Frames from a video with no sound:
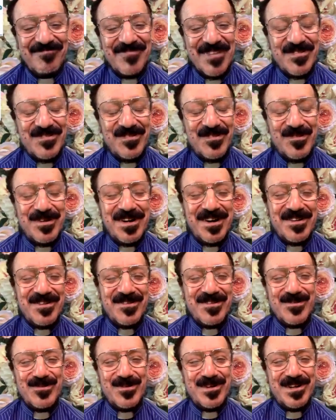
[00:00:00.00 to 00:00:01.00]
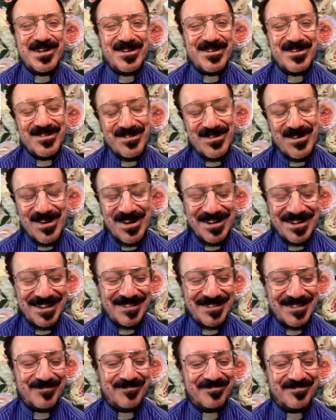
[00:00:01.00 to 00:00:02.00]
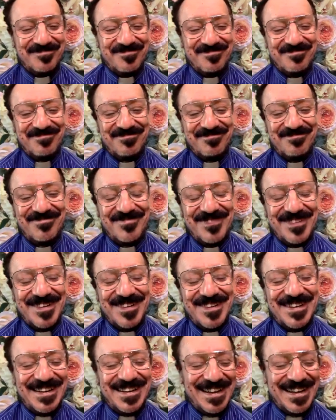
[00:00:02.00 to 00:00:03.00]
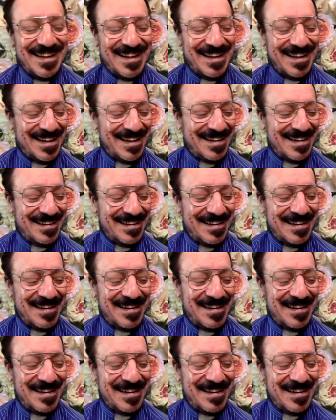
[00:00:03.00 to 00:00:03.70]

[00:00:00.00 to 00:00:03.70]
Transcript: So another new year is dawning, and